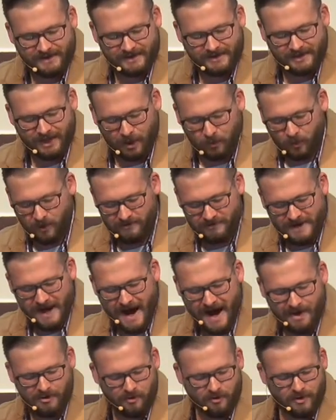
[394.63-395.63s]
God, we've
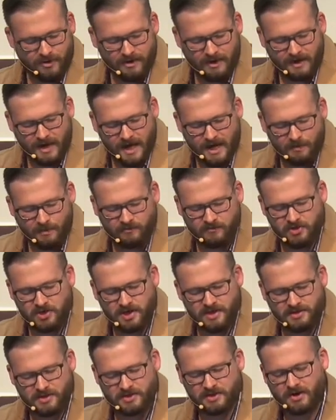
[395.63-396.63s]
gathered in the name of
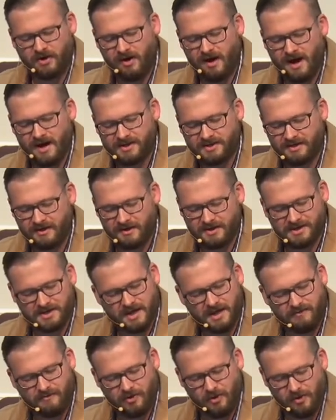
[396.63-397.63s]
Jesus Christ, our
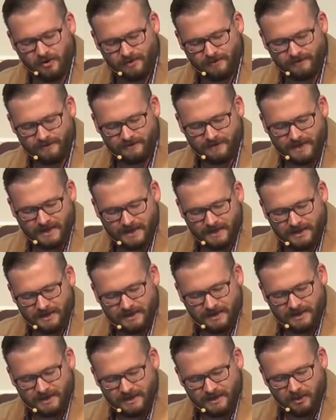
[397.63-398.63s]
Savior.
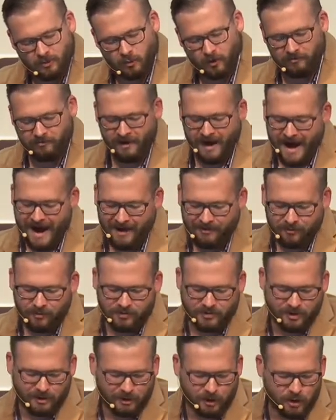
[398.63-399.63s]
We've gathered
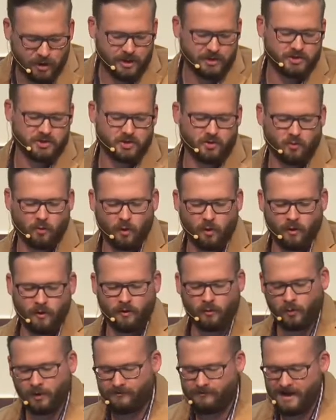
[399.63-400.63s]
to look at your
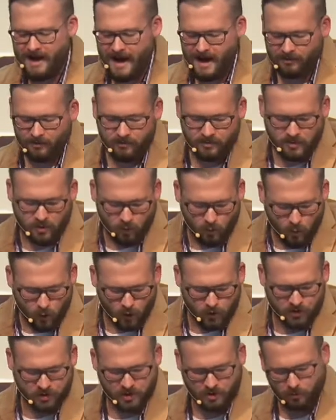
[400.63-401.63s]
word. We've gathered to
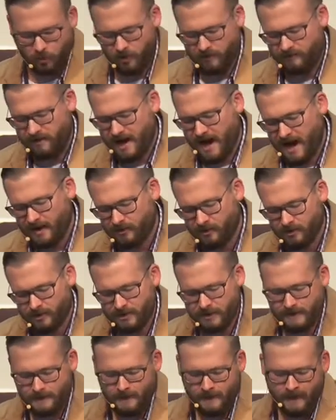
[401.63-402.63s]
worship. We've gathered
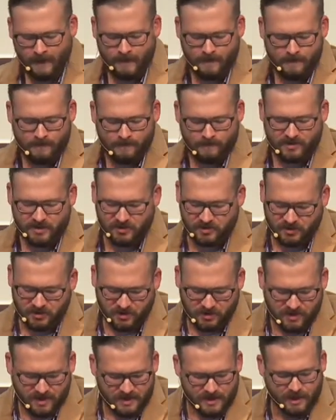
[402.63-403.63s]
to
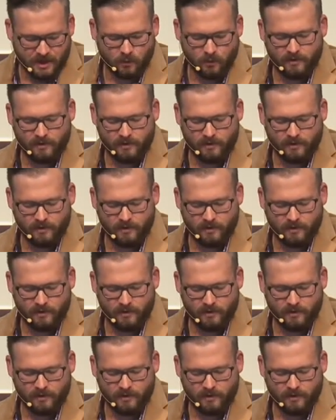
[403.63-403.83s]
sing.